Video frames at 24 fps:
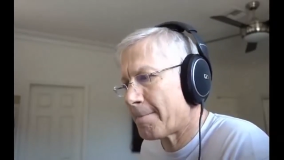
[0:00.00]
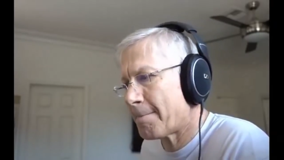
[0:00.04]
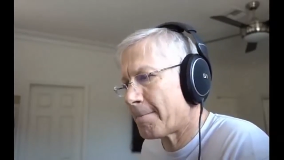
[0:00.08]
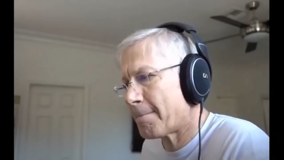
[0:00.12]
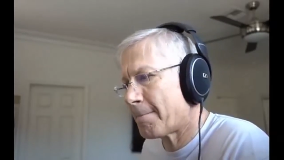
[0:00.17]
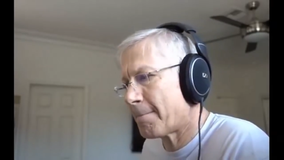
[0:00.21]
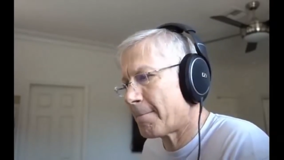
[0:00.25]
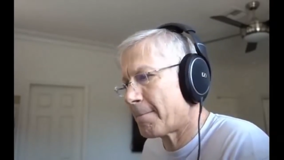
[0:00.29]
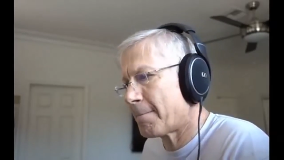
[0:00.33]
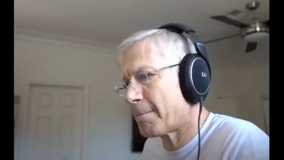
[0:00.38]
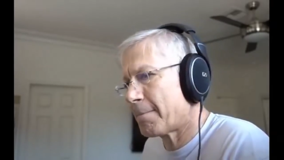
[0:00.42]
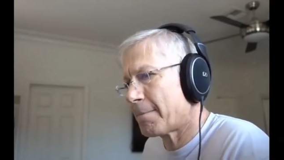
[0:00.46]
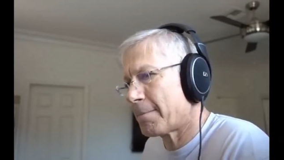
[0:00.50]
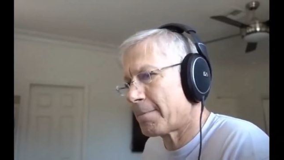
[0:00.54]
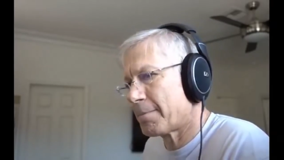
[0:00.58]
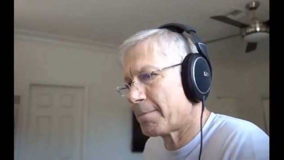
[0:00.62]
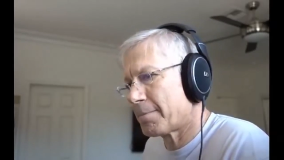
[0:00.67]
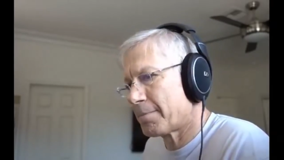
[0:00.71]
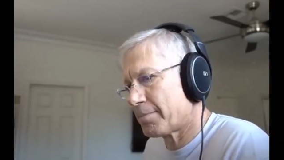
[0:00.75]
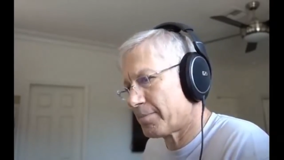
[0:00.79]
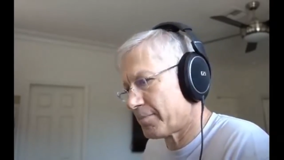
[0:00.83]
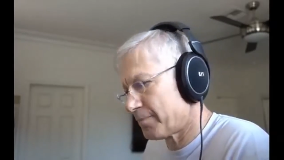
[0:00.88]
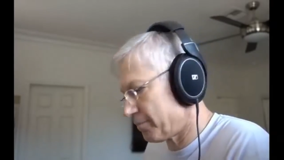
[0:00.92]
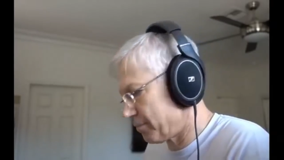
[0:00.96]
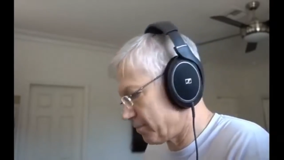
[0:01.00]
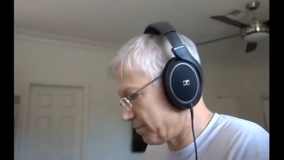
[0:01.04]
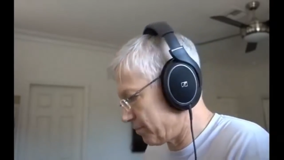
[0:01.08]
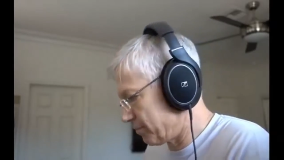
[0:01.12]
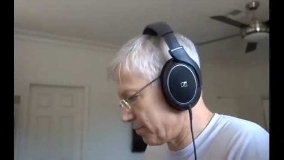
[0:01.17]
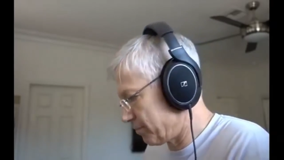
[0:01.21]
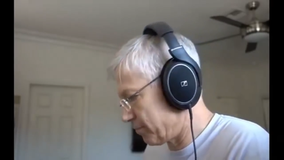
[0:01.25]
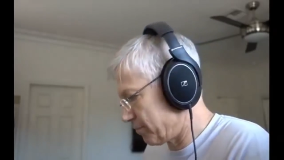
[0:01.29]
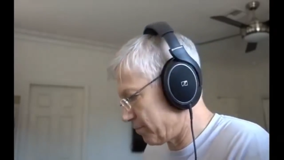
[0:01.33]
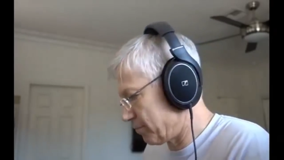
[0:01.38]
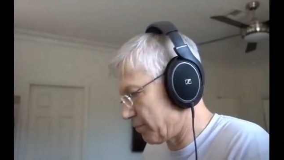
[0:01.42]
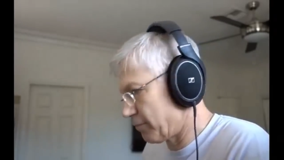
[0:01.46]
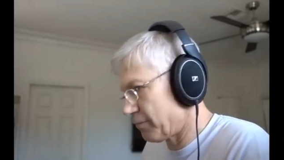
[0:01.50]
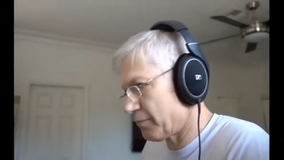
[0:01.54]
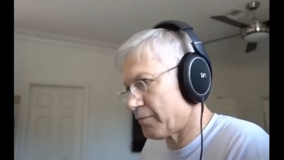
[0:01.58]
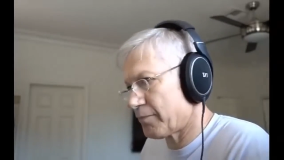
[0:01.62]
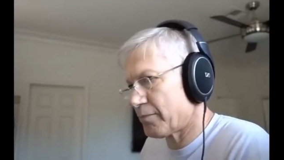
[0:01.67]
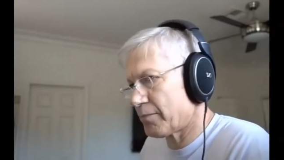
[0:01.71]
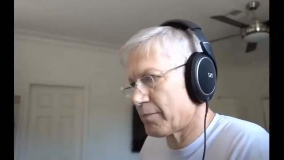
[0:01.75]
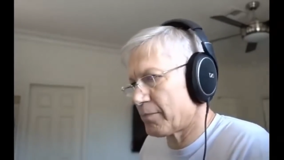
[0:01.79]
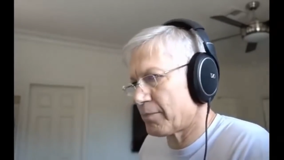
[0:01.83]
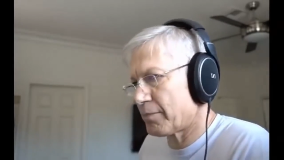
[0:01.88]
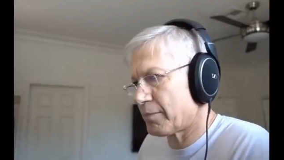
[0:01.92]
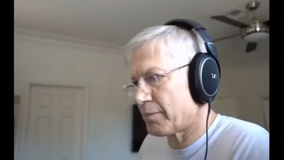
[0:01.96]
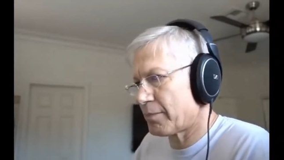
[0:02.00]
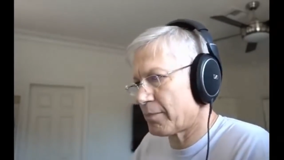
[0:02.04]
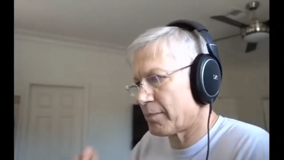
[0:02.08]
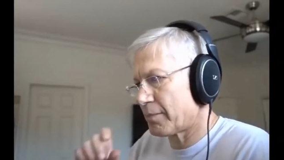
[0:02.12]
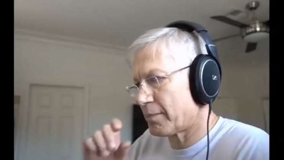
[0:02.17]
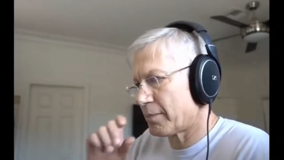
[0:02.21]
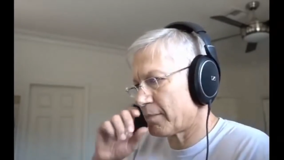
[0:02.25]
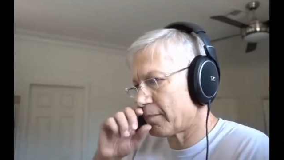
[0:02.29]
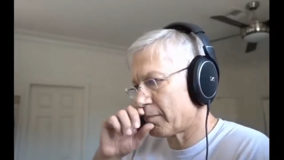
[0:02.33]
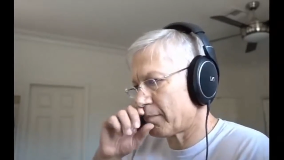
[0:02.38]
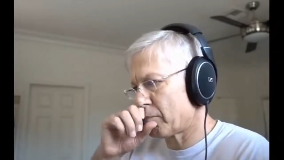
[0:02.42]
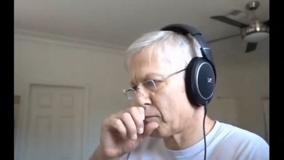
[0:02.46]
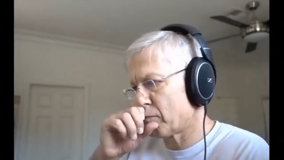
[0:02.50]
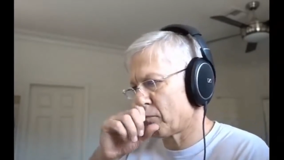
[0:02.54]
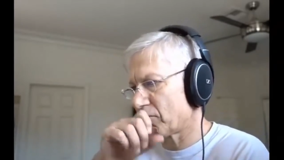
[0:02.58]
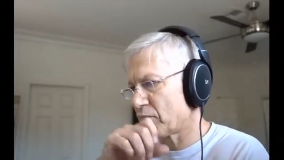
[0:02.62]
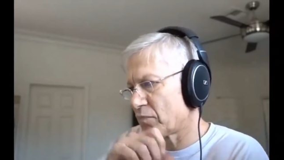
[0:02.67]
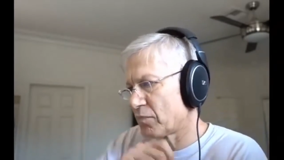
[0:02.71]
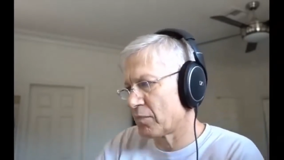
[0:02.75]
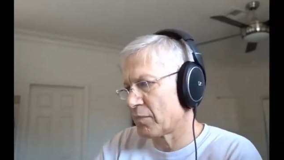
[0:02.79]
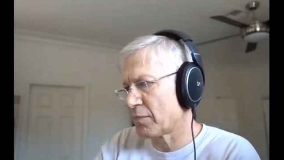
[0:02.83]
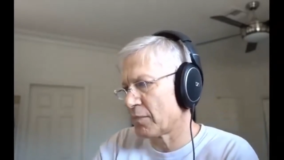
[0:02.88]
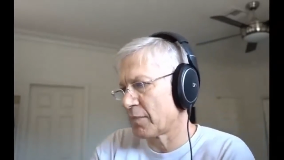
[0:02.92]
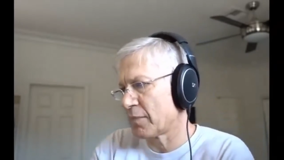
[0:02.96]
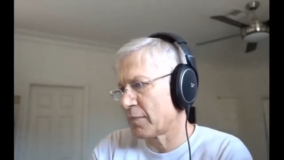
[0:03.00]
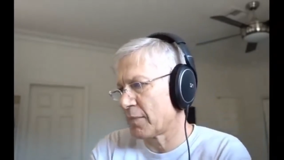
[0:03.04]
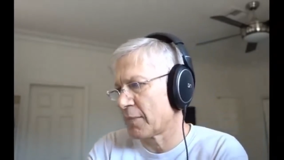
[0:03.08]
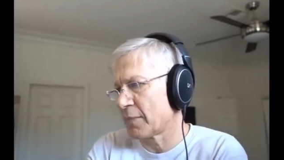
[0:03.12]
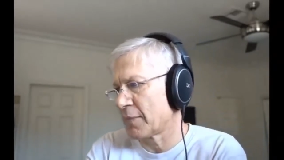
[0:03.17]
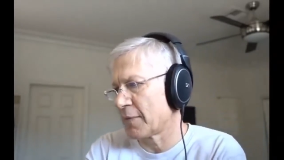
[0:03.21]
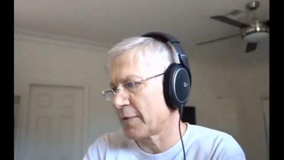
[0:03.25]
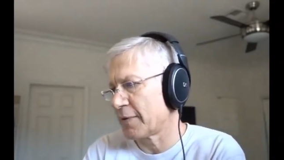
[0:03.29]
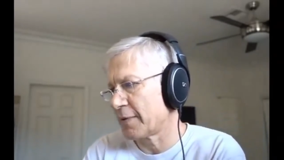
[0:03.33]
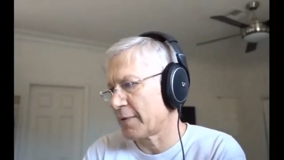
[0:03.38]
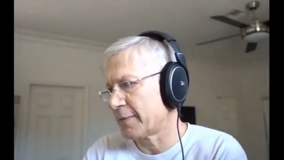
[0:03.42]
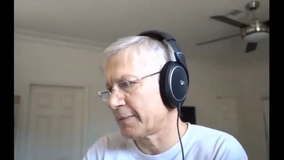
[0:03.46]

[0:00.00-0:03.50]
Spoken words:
(silence)